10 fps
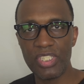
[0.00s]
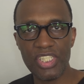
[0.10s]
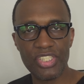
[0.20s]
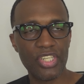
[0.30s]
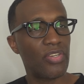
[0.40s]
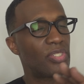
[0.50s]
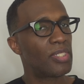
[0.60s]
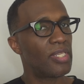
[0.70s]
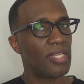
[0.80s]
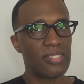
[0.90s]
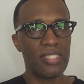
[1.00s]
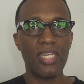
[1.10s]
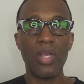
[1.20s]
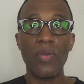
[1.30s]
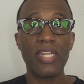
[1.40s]
t-shirt to
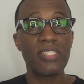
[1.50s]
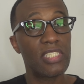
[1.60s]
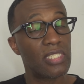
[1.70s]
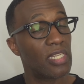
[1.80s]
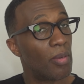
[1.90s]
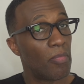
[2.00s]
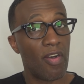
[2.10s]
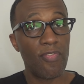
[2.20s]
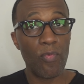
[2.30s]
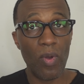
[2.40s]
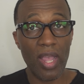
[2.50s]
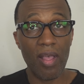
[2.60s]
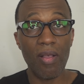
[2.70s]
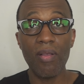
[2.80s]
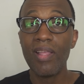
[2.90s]
tuxedo and just come off
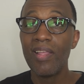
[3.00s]
well.